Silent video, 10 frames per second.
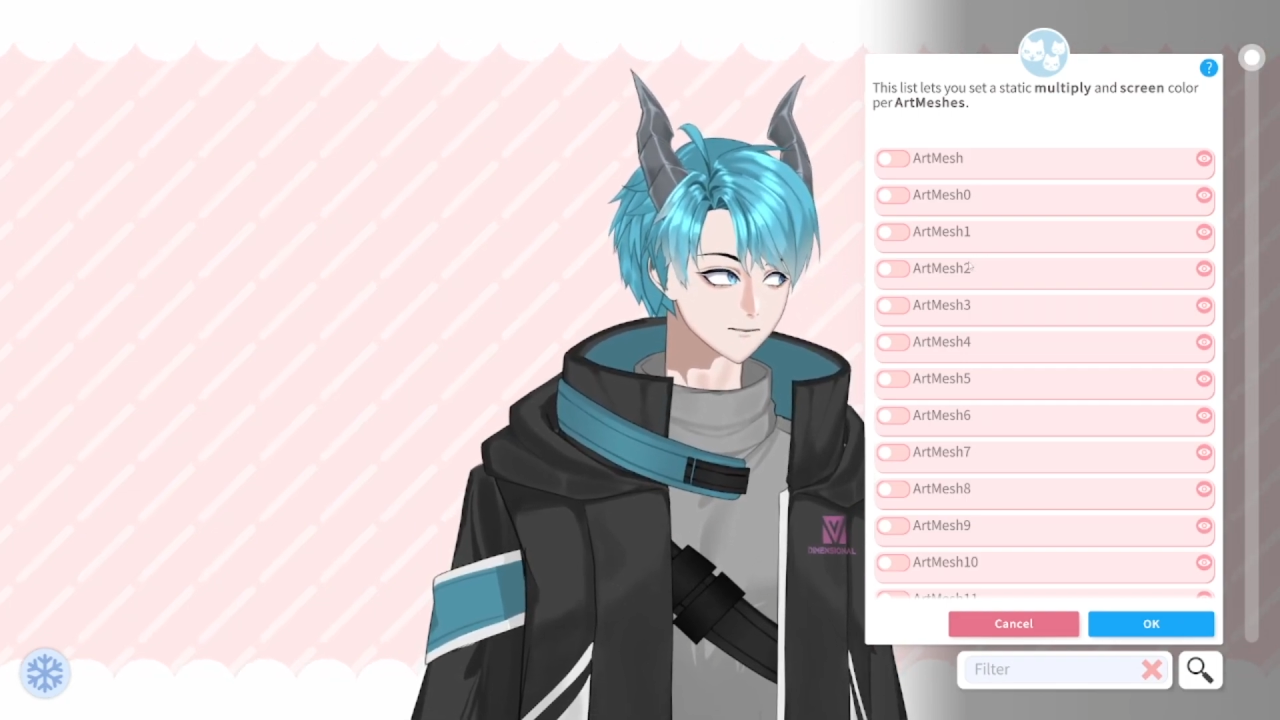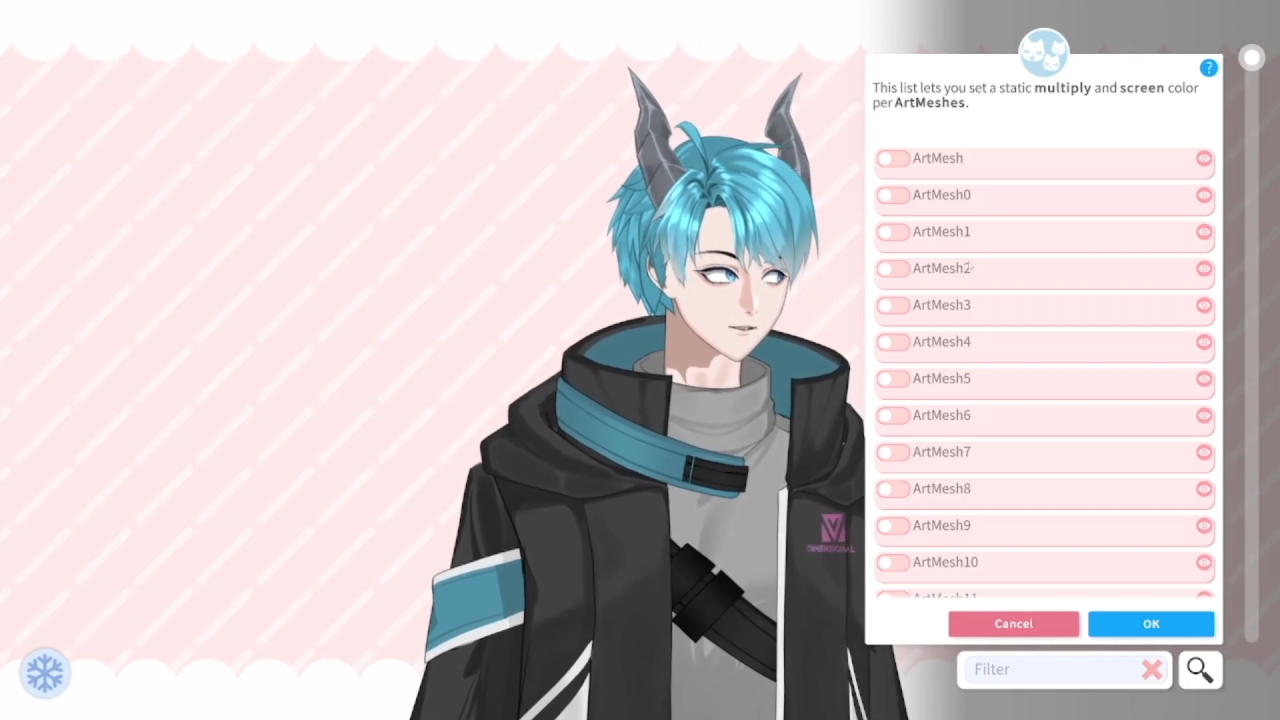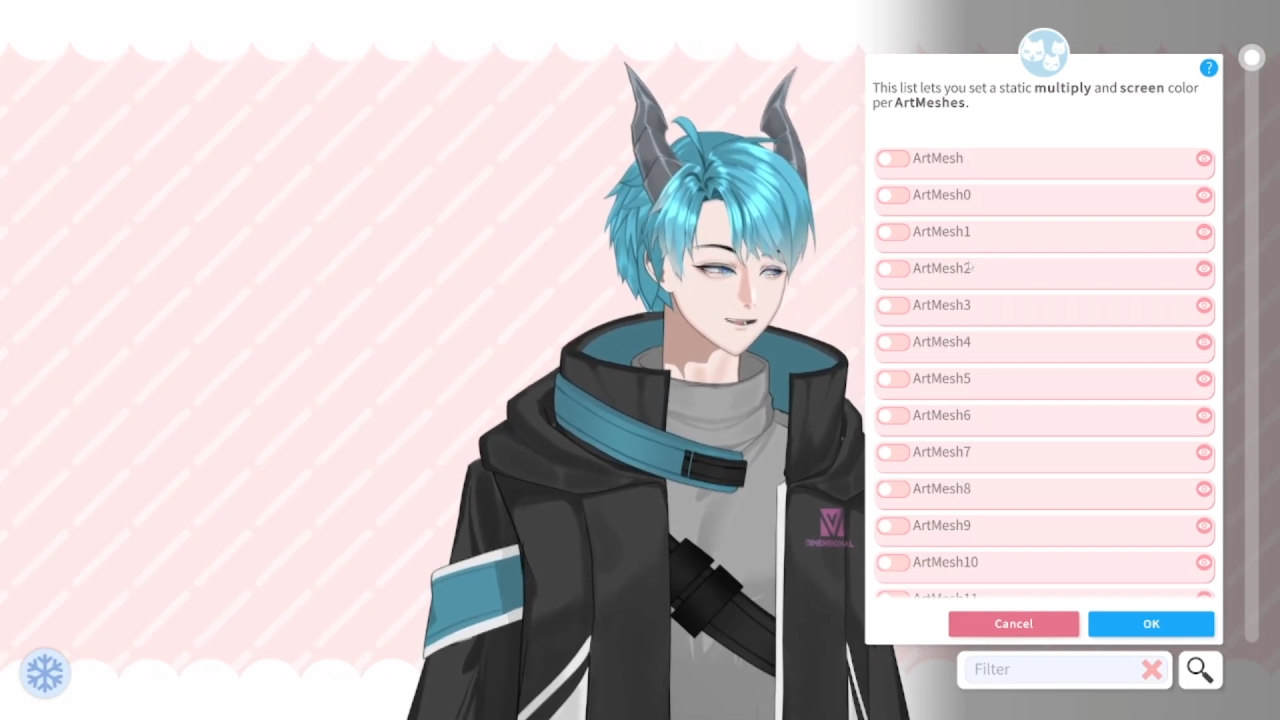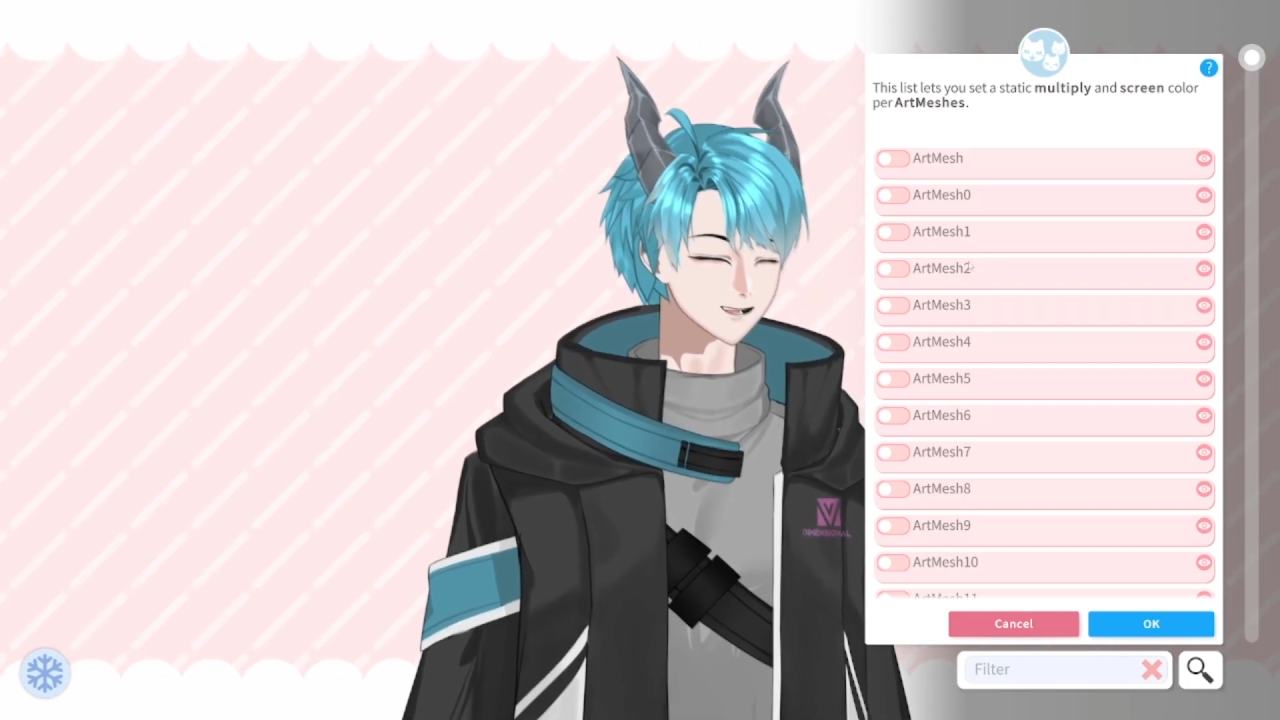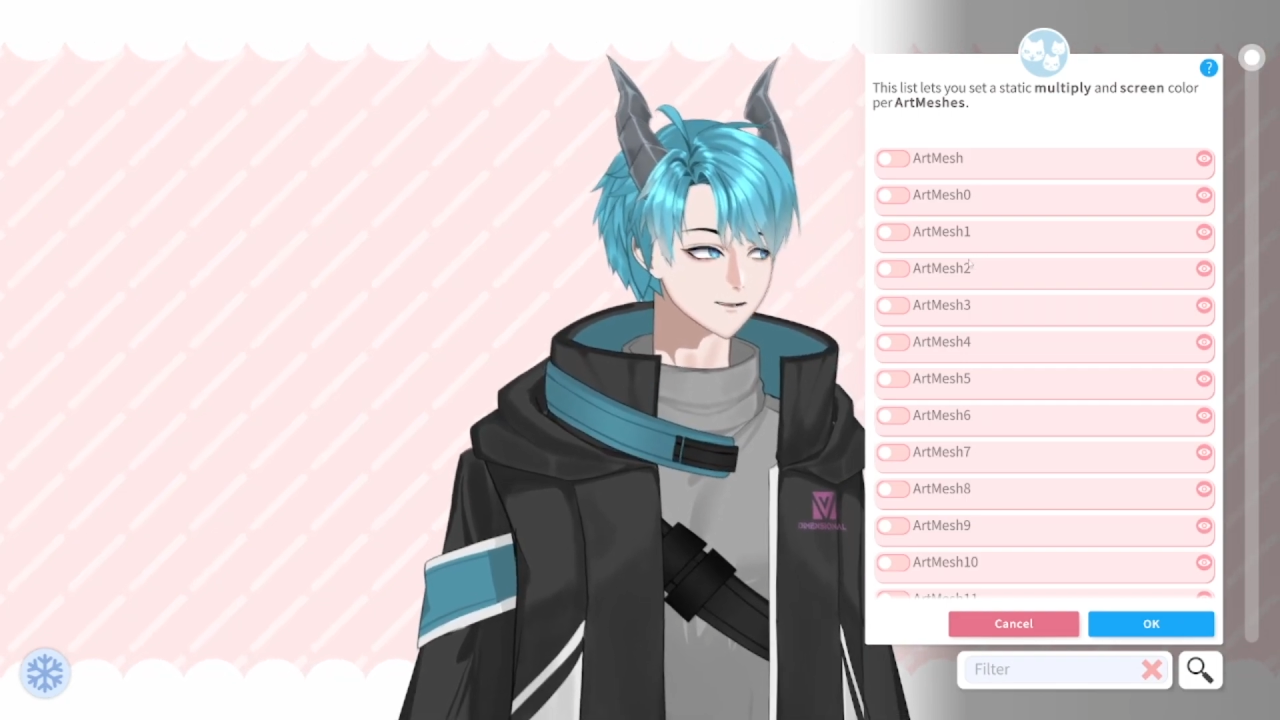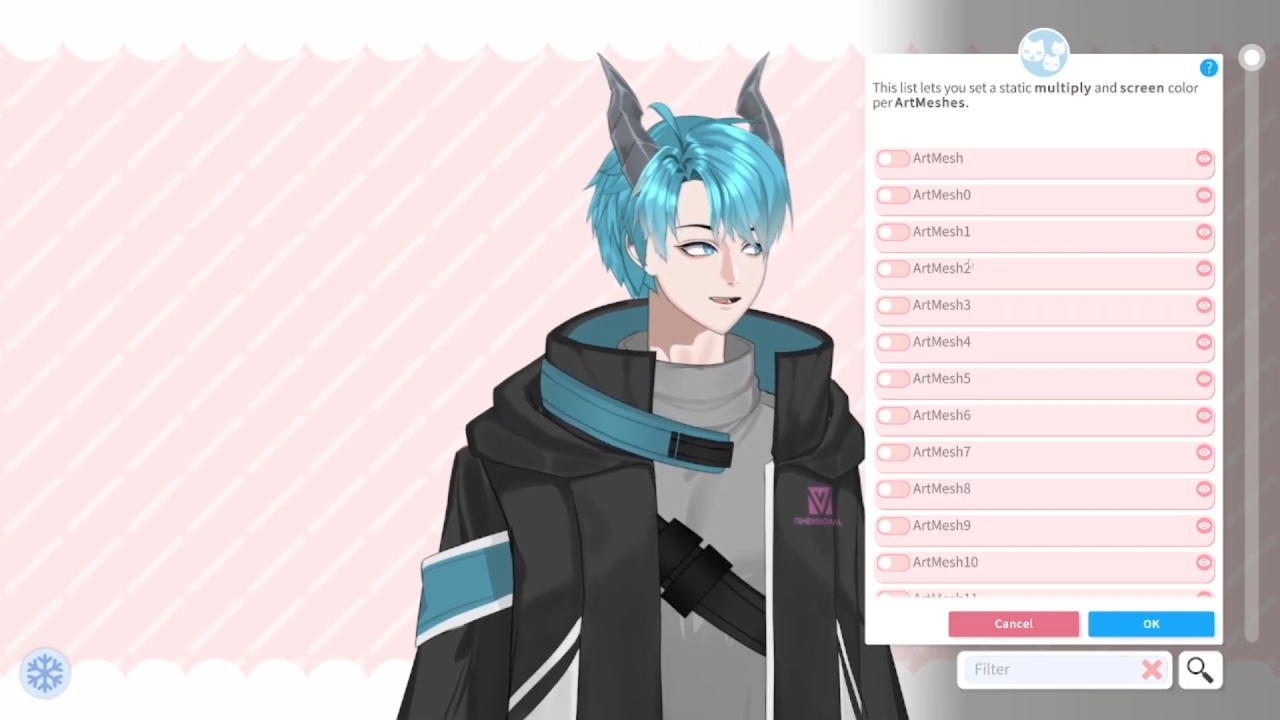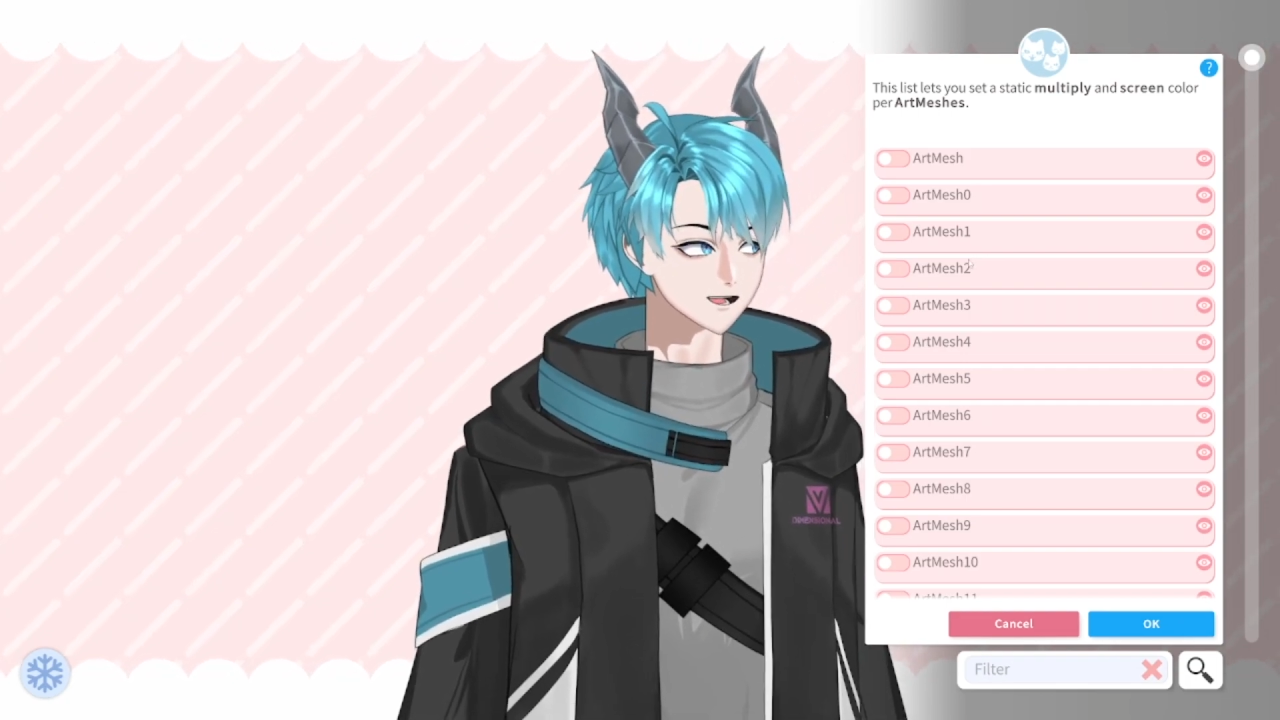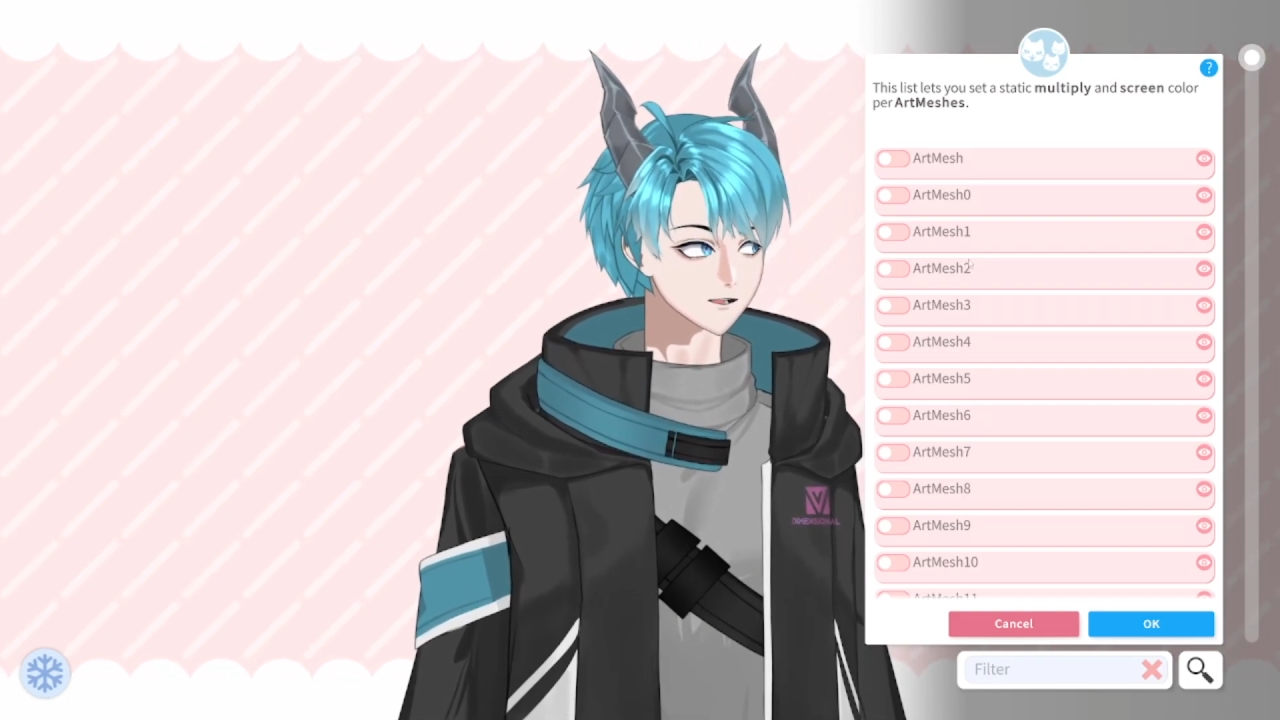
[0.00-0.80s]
is actually a